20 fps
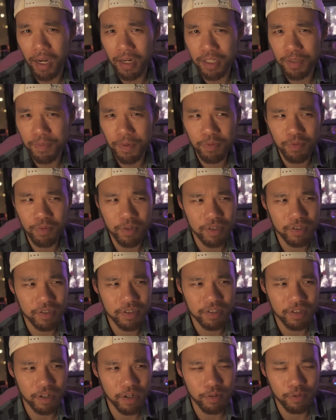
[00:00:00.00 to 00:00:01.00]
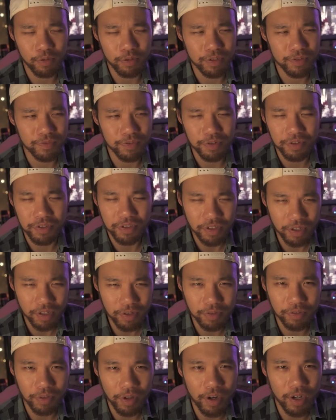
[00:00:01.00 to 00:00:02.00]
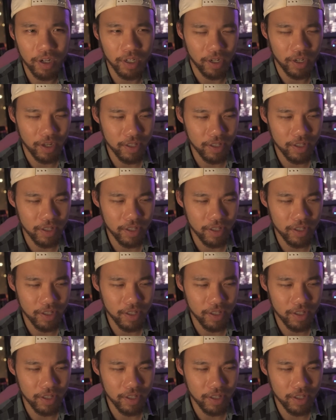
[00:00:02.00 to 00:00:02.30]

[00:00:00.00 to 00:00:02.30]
He's been with Star Wars for so long,